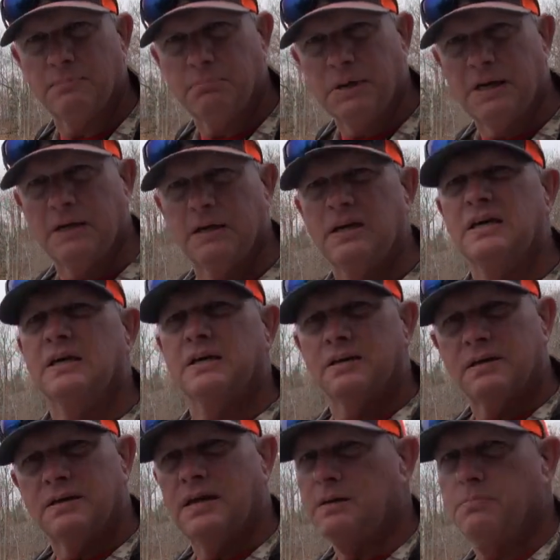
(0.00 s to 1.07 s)
bit.
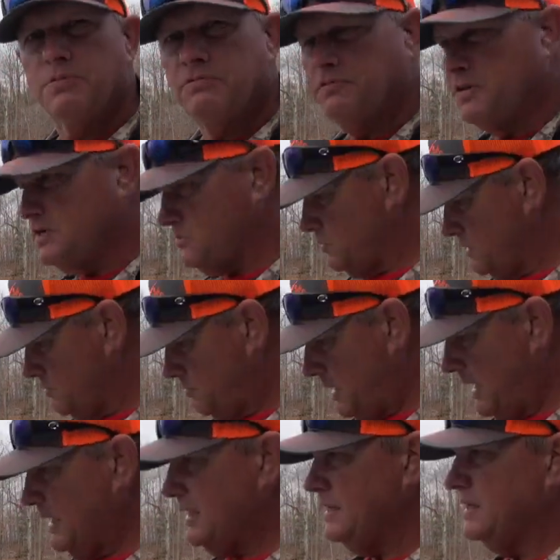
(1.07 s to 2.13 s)
The deeper fish wouldn't
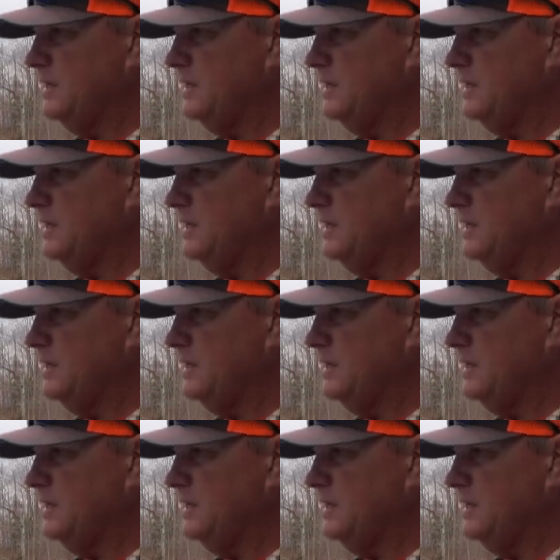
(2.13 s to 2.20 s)
bite.